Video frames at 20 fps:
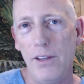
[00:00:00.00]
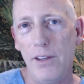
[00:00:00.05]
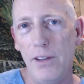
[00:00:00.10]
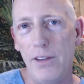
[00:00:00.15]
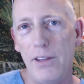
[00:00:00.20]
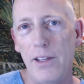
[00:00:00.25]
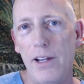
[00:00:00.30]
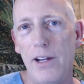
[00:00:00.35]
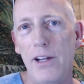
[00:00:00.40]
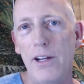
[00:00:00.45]

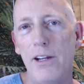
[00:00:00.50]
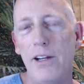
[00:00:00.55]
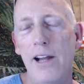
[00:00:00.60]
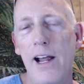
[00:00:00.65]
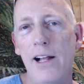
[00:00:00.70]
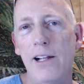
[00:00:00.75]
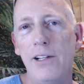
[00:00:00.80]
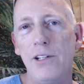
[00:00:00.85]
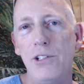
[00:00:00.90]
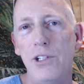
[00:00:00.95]
that an
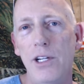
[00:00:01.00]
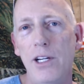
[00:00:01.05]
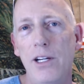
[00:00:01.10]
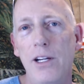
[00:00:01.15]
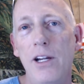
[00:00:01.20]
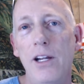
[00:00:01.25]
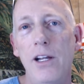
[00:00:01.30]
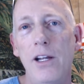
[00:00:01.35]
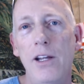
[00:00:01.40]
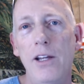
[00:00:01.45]

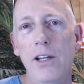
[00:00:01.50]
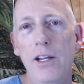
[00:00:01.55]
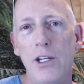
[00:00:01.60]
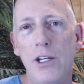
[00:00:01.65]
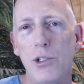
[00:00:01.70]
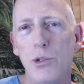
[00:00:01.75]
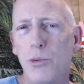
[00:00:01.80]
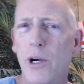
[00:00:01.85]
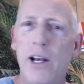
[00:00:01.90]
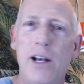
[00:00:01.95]
analogy
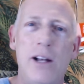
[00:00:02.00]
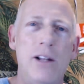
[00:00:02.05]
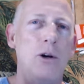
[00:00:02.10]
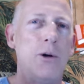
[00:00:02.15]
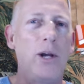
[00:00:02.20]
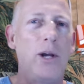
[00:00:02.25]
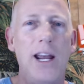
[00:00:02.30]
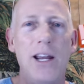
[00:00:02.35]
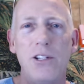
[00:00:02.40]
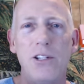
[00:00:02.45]
is, well,
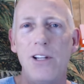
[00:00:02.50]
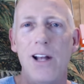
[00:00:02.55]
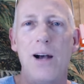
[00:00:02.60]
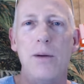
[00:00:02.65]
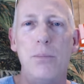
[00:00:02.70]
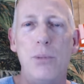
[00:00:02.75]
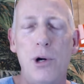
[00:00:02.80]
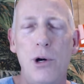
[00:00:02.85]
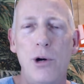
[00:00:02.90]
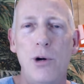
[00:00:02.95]
okay, it's
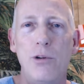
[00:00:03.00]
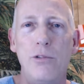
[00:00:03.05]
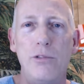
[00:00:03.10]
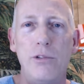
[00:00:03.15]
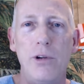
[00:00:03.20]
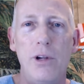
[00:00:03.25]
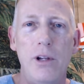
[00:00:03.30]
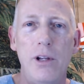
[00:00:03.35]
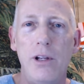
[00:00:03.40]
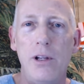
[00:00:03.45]
not
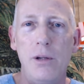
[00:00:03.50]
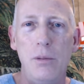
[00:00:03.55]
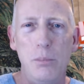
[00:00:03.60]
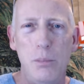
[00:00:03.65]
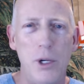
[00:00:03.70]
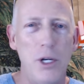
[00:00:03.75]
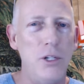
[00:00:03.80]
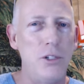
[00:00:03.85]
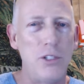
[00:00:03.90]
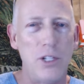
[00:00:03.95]
proof,
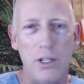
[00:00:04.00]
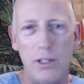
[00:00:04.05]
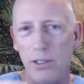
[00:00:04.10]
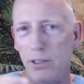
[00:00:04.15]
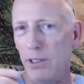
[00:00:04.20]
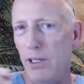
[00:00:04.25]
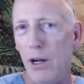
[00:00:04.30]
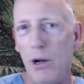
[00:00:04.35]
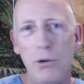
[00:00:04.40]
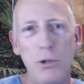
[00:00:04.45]
but it's a,
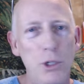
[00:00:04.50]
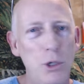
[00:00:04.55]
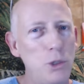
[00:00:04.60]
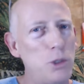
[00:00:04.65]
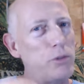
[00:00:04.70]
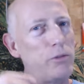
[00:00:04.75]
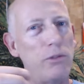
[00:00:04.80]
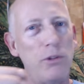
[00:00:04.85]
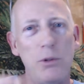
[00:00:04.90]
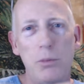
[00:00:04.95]
you know,
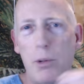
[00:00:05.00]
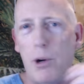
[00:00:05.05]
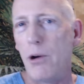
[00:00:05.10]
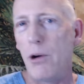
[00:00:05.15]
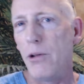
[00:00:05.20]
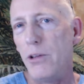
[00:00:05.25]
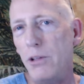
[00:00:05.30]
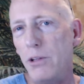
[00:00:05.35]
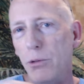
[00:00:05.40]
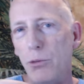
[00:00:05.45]
useful part
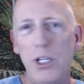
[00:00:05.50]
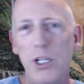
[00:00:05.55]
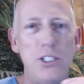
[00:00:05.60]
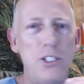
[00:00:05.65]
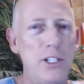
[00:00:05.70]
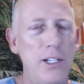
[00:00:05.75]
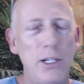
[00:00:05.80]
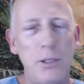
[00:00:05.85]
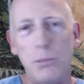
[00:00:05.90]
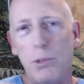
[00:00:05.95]
of the
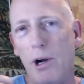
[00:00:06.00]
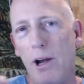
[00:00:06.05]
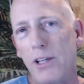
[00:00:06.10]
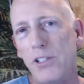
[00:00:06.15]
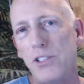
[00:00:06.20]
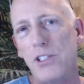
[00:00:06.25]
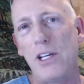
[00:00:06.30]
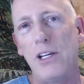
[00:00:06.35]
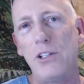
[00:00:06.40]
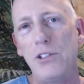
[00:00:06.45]
reasoning
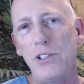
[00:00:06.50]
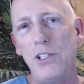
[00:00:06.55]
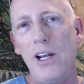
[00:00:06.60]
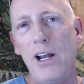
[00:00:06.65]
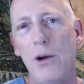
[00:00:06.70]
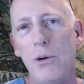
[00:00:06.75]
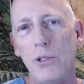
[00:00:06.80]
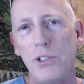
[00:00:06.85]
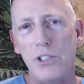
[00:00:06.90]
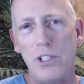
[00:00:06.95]
process, you
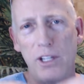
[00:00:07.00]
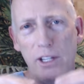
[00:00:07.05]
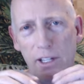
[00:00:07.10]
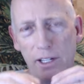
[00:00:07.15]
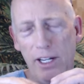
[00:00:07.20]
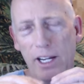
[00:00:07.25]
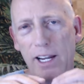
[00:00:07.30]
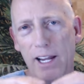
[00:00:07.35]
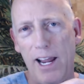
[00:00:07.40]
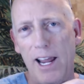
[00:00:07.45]
know, it
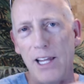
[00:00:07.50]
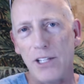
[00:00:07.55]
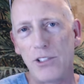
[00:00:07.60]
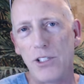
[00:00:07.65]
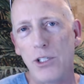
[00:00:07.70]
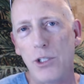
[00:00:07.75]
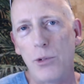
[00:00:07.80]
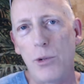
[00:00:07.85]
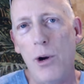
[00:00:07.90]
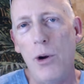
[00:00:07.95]
has
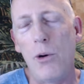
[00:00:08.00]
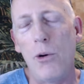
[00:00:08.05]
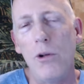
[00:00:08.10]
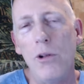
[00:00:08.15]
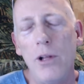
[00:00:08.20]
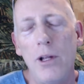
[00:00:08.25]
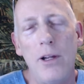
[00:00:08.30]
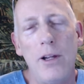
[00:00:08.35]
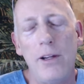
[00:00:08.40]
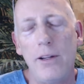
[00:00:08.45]
its
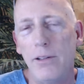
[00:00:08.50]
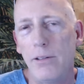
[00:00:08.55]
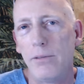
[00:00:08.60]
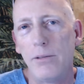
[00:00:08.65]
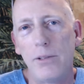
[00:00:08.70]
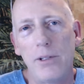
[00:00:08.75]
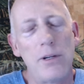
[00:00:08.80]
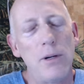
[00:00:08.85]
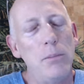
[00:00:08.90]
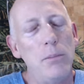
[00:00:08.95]
role,
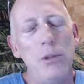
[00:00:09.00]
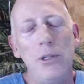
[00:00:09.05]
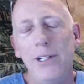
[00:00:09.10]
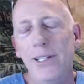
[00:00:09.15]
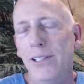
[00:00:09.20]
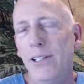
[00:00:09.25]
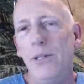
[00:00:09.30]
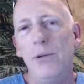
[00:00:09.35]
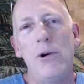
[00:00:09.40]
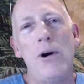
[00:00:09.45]

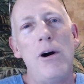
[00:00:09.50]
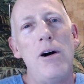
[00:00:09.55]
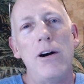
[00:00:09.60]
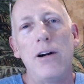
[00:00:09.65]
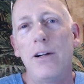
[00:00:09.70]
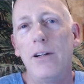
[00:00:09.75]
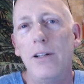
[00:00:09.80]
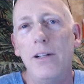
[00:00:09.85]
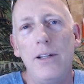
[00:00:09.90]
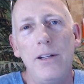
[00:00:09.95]
completely
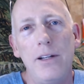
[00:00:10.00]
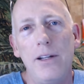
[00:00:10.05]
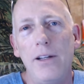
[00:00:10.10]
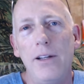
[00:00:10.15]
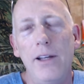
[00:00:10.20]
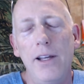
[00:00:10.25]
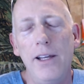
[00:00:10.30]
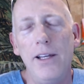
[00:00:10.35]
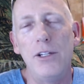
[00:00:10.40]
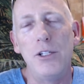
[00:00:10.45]
wrong.
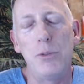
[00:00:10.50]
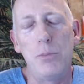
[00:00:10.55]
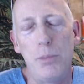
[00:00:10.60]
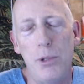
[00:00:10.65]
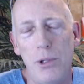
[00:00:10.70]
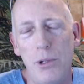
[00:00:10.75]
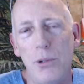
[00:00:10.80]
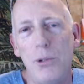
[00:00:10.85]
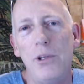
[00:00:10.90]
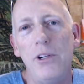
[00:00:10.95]
It is
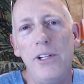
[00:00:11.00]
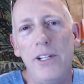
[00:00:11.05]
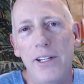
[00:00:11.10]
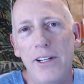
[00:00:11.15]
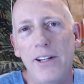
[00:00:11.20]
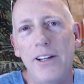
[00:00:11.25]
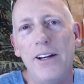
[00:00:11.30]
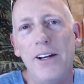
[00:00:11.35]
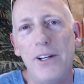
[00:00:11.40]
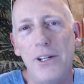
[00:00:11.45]
purely
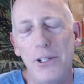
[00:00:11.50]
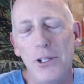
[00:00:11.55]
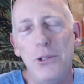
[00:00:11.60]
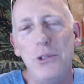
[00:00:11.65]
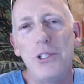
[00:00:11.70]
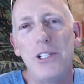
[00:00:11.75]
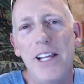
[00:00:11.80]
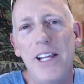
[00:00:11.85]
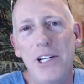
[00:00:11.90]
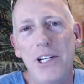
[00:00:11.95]
a
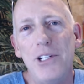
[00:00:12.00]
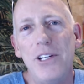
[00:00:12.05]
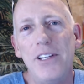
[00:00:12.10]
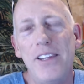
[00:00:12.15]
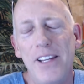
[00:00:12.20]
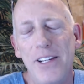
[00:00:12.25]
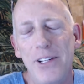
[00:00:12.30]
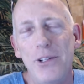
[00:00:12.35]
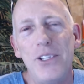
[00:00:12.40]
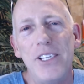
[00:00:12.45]
hallucination
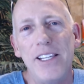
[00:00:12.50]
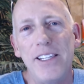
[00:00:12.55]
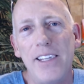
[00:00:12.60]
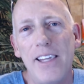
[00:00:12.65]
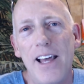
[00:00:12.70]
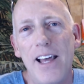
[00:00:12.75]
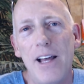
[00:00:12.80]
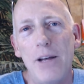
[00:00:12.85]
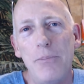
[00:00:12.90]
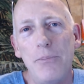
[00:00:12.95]
that you think
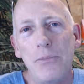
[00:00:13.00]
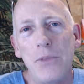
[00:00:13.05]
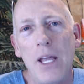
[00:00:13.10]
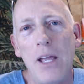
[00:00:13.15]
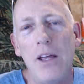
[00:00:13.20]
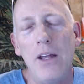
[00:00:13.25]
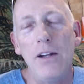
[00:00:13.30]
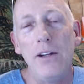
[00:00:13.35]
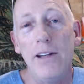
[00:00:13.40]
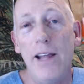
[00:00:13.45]
that.
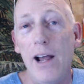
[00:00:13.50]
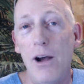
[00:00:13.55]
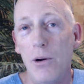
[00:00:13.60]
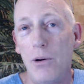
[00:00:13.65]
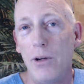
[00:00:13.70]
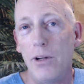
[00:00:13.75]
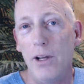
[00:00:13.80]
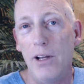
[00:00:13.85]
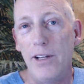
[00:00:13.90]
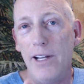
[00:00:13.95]
Now,
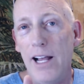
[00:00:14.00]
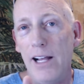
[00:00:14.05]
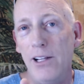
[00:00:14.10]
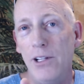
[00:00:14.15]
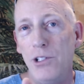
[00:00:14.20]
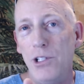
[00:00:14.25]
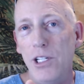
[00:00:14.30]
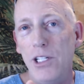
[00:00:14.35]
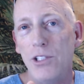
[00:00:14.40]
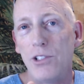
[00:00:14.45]

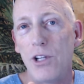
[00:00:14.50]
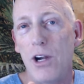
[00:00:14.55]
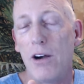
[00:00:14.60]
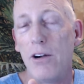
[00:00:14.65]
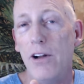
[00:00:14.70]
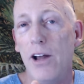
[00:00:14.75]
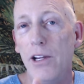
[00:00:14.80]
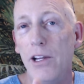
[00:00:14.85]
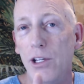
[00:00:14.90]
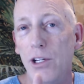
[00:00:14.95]
analogies are
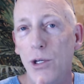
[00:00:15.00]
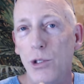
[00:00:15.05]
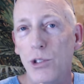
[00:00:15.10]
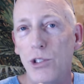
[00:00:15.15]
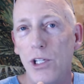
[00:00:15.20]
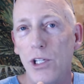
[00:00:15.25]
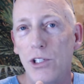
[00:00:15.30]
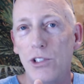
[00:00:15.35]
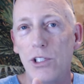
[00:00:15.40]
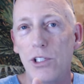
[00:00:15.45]
not
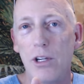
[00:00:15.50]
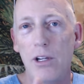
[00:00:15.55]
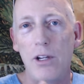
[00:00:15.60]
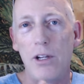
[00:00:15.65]
useless